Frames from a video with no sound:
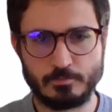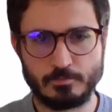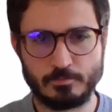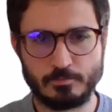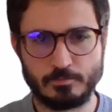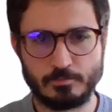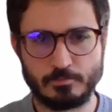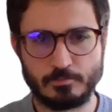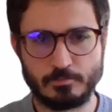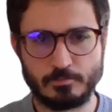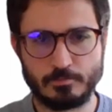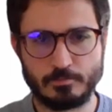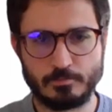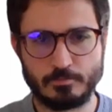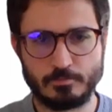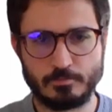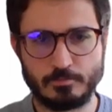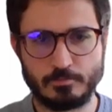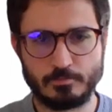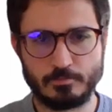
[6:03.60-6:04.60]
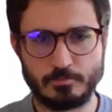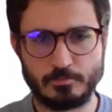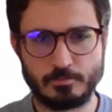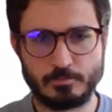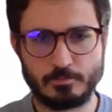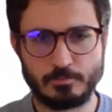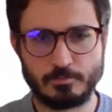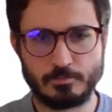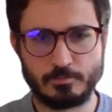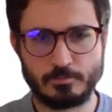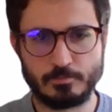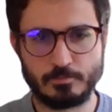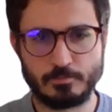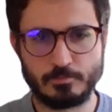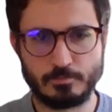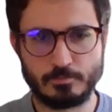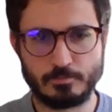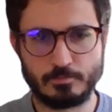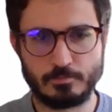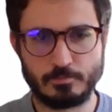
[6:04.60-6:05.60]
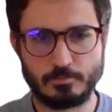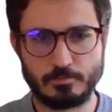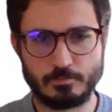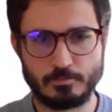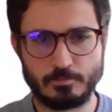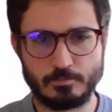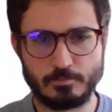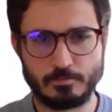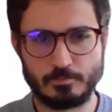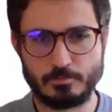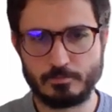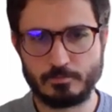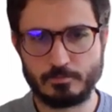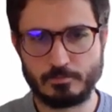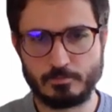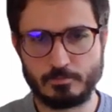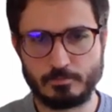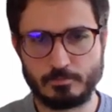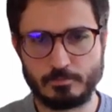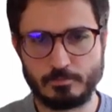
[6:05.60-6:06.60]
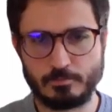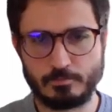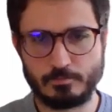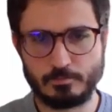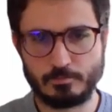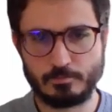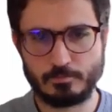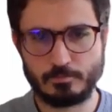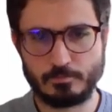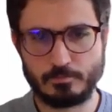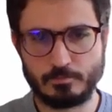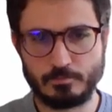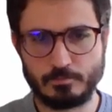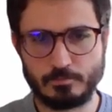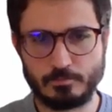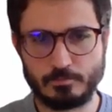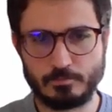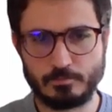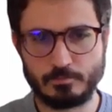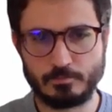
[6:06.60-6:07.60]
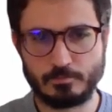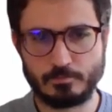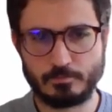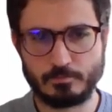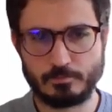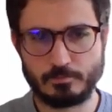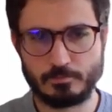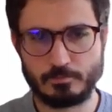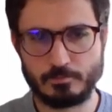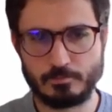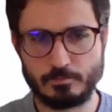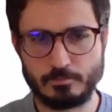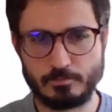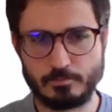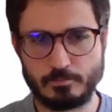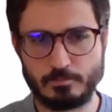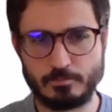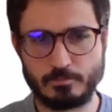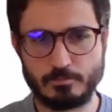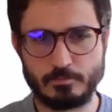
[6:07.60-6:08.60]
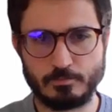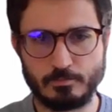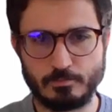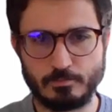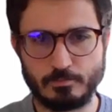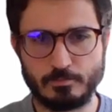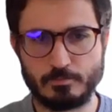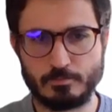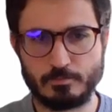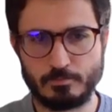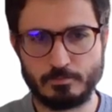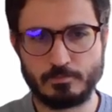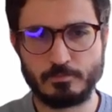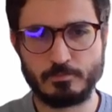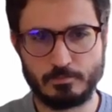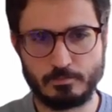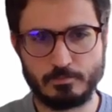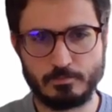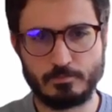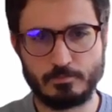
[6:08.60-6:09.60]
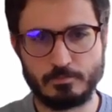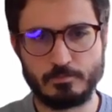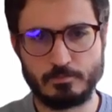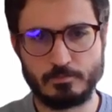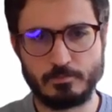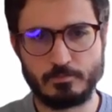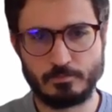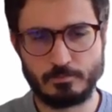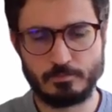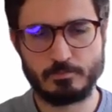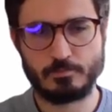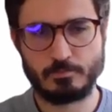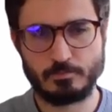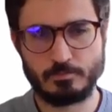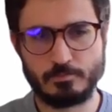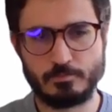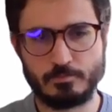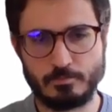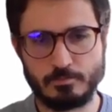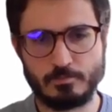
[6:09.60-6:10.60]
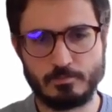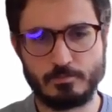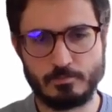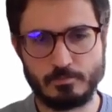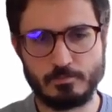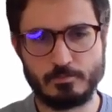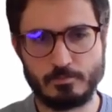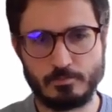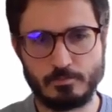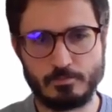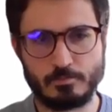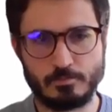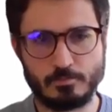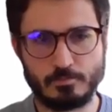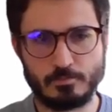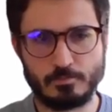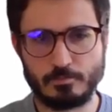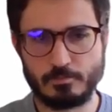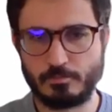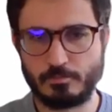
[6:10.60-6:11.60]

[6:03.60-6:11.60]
This person isn't speaking.